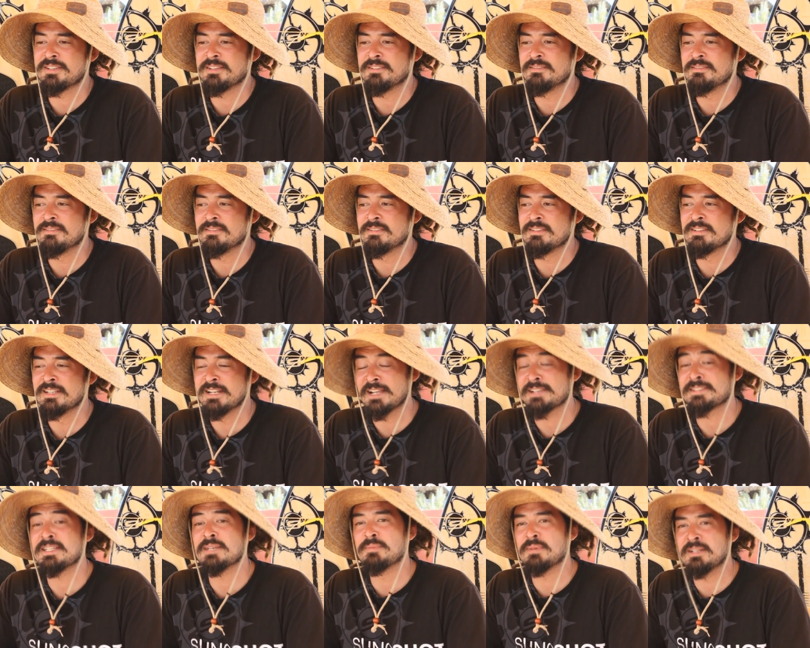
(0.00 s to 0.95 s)
then I
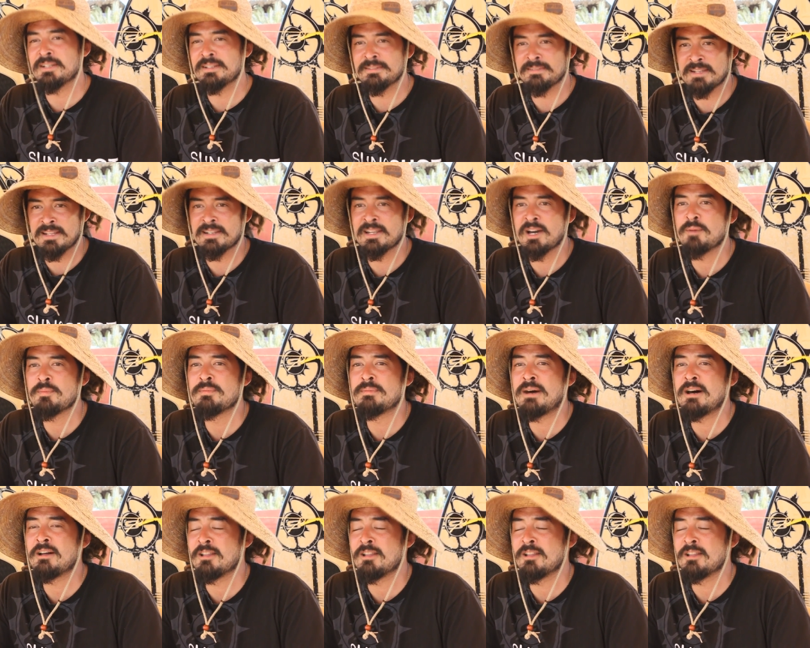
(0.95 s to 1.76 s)
step in and help them out a